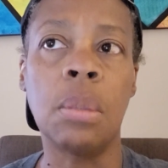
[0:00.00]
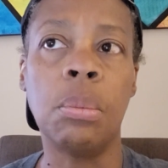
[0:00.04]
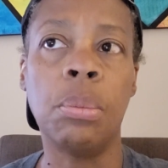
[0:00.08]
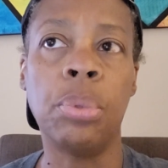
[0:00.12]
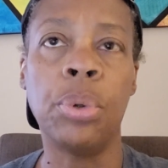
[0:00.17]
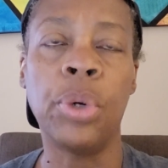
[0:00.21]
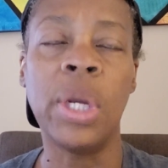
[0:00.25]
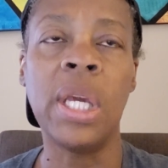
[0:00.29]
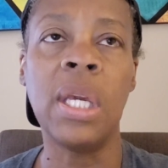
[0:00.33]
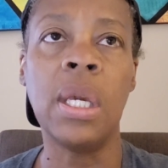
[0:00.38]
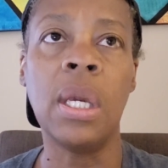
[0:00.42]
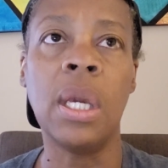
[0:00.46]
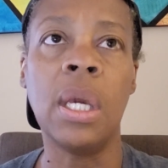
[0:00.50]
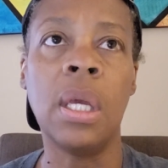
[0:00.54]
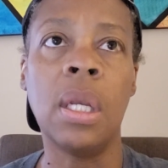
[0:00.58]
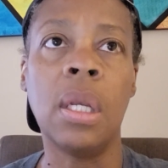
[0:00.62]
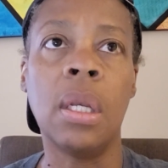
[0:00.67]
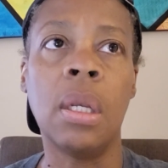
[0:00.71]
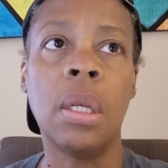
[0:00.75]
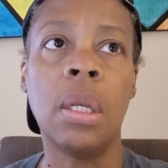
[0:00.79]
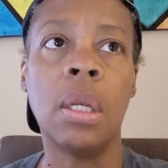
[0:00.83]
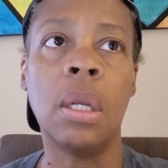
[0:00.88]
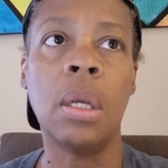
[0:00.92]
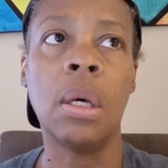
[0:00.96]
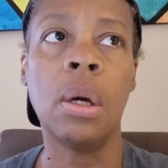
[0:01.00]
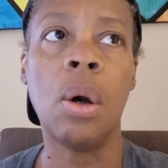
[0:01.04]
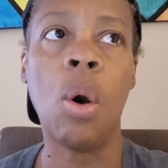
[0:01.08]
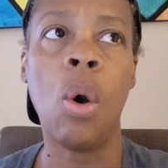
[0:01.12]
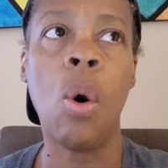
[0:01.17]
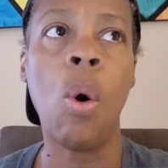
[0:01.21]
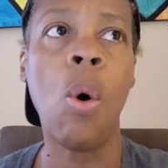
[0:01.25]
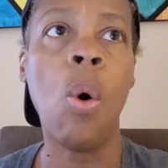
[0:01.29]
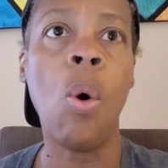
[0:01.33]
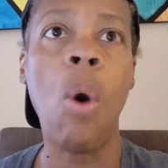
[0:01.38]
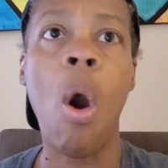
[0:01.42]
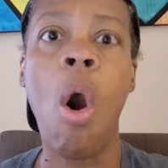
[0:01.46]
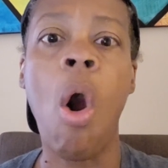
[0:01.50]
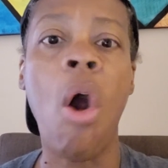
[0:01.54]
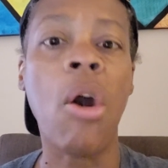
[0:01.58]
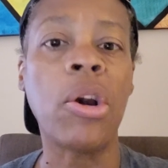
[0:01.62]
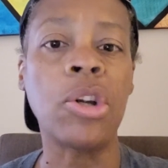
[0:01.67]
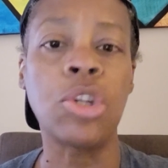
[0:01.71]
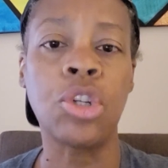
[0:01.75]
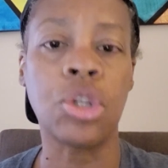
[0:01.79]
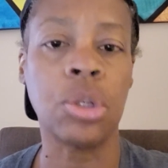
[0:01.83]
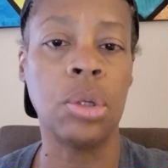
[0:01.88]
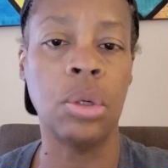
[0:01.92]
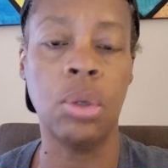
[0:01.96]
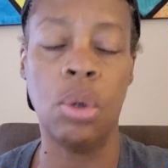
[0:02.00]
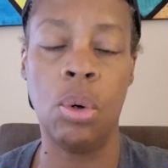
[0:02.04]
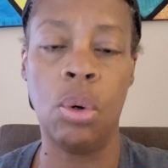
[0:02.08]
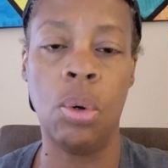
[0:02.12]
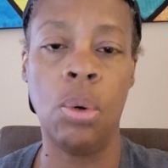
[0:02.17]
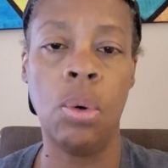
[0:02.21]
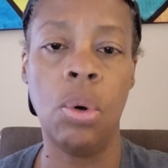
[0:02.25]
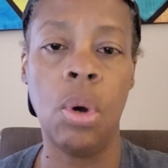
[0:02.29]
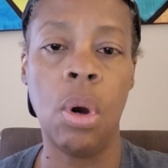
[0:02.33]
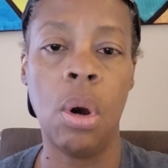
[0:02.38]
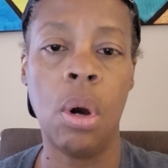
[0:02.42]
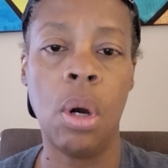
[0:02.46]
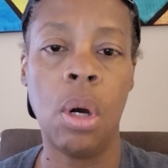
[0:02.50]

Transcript: bring in a whole arsenal,